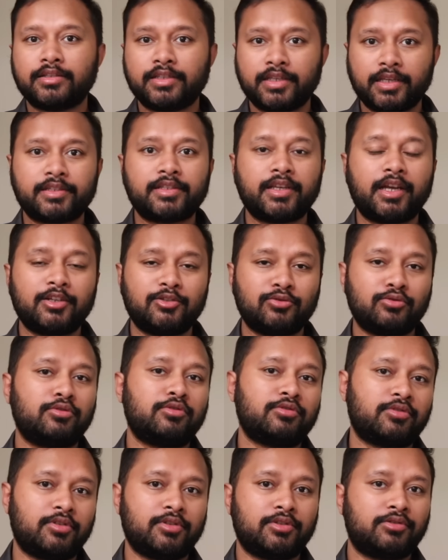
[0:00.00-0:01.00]
CSIR June
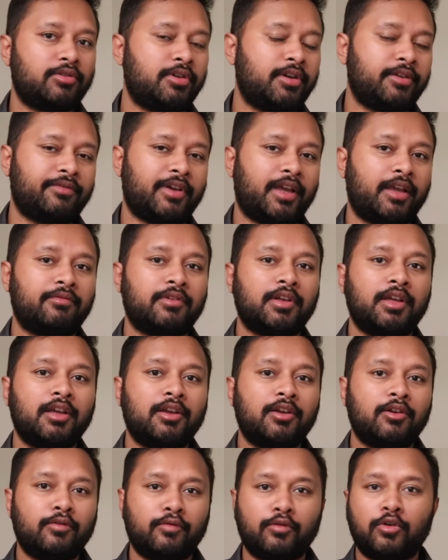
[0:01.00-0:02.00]
2025
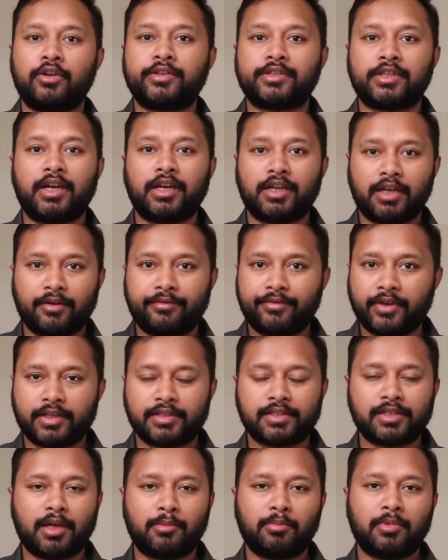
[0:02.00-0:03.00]
was a tough
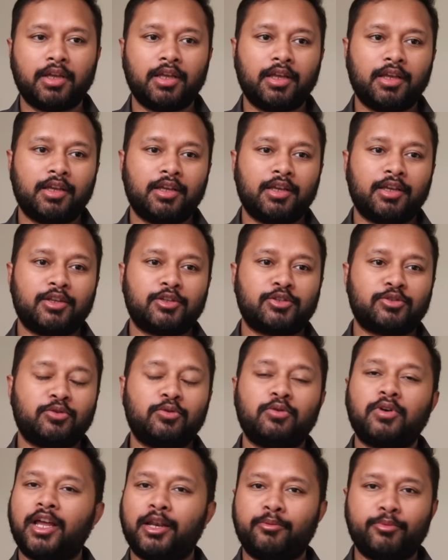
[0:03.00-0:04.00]
exam.
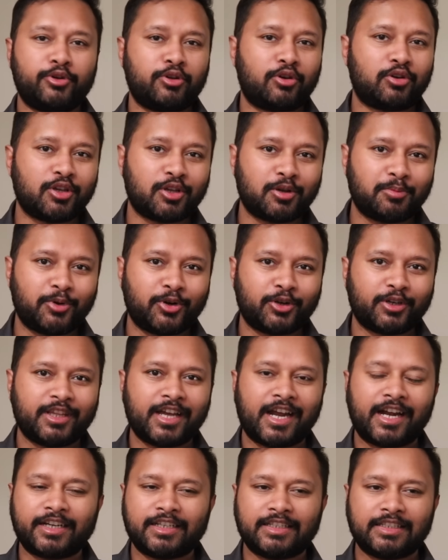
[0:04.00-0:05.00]
So I'll be talking about
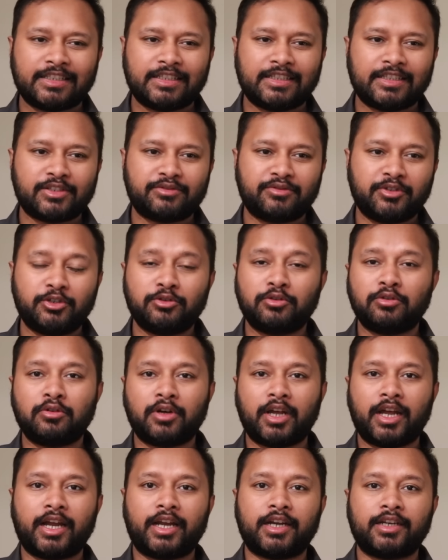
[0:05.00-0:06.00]
that in this
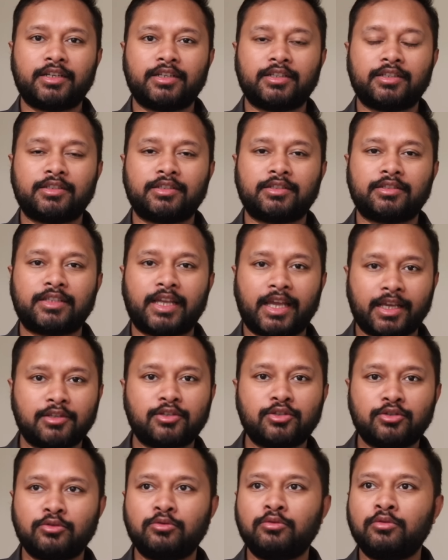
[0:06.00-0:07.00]
video. And
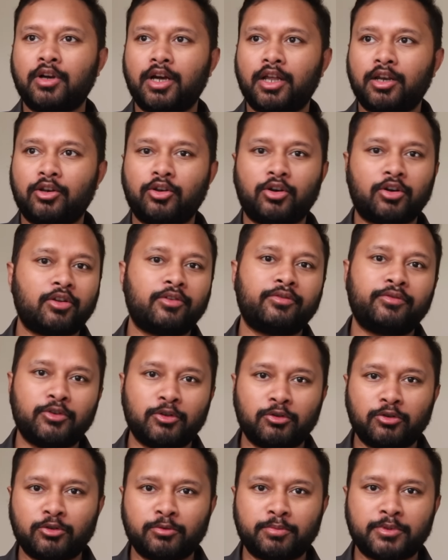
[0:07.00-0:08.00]
thanks to a lot of
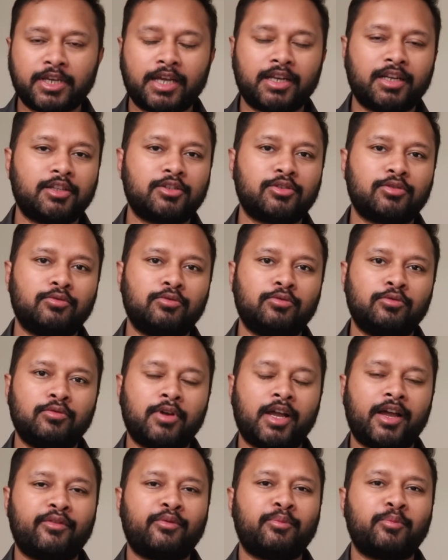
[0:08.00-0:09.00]
YouTube channels who
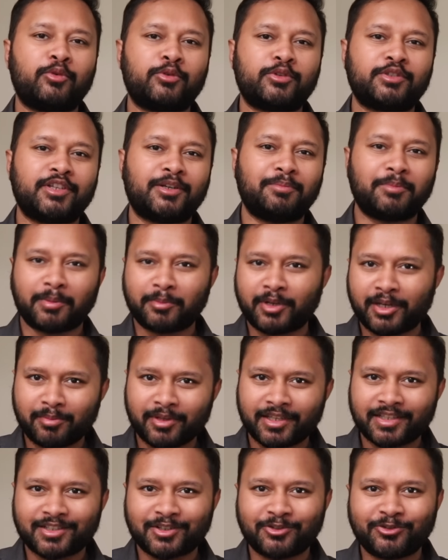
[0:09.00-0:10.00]
have posted memory
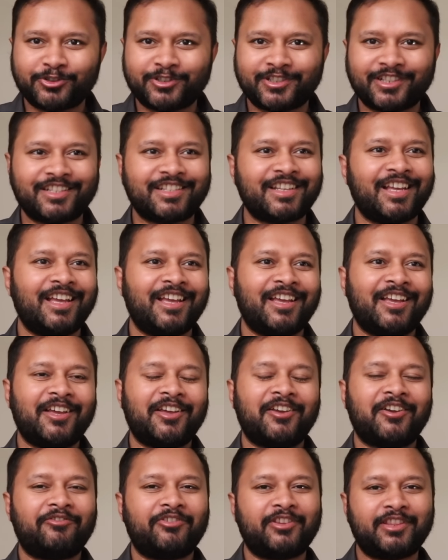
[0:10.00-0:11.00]
based questions,
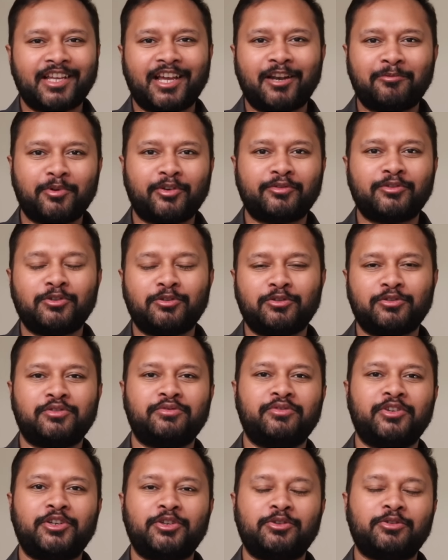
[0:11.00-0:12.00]
with the help of those
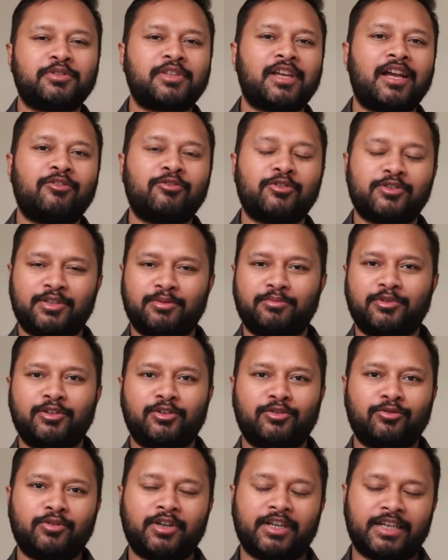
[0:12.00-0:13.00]
videos, I was
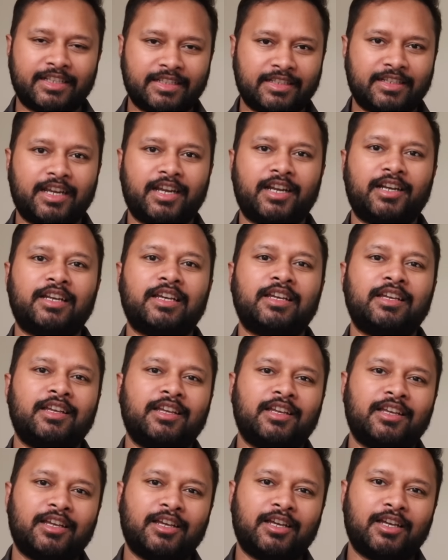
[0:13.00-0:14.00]
able to understand
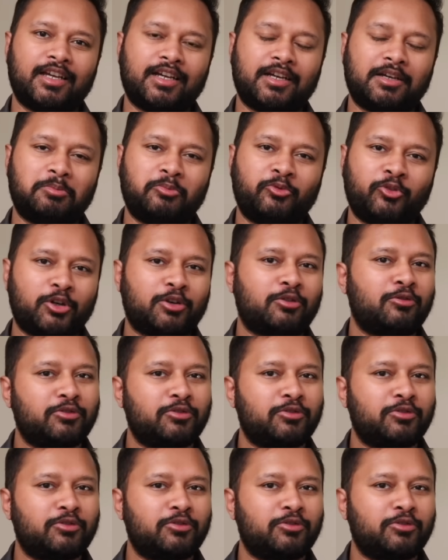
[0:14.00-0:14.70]
what